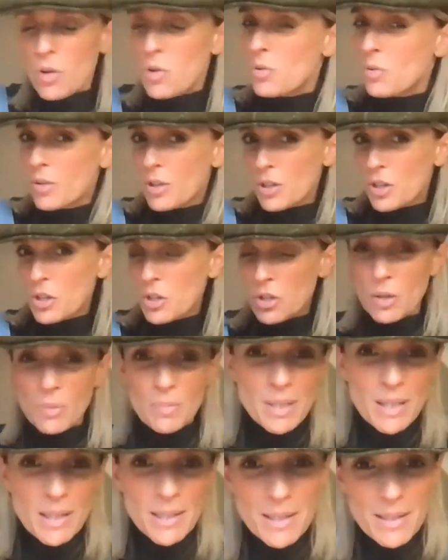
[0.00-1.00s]
all the
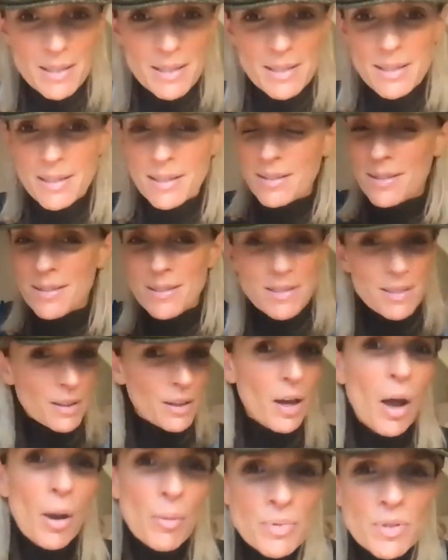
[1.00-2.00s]
shops under the sun
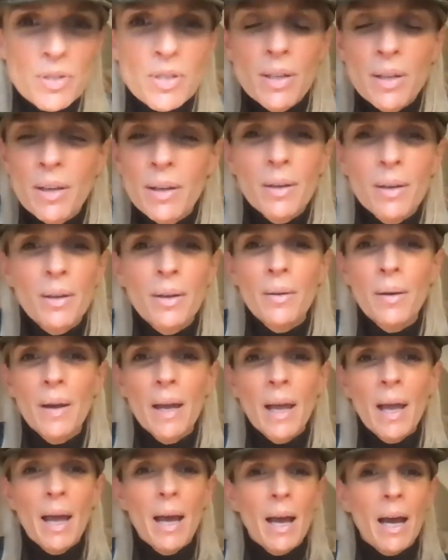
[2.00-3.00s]
suck up to you
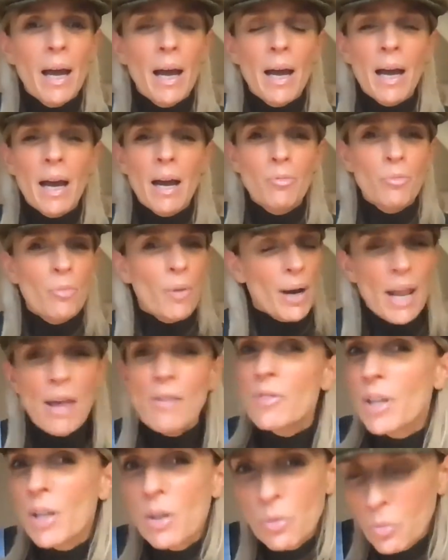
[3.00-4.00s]

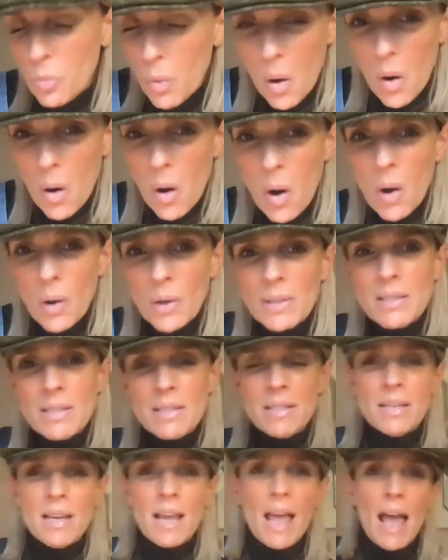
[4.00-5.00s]
whenever you
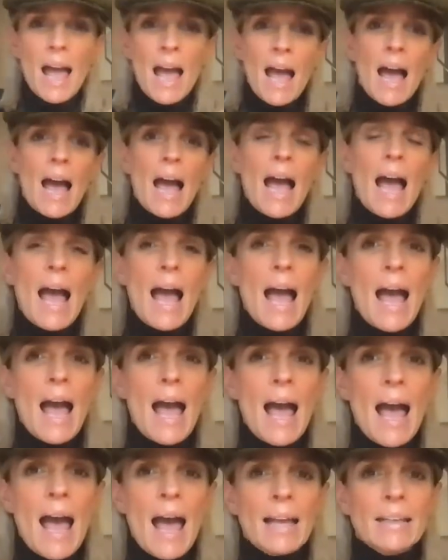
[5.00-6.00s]
want.
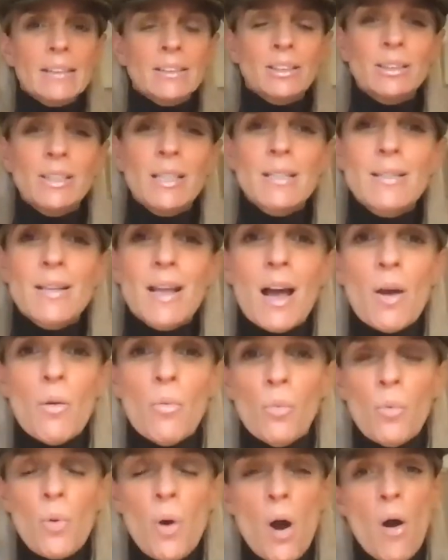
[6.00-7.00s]
And she's like,
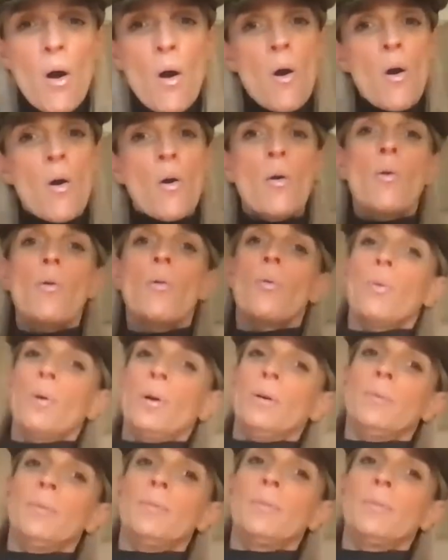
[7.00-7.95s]
whoa,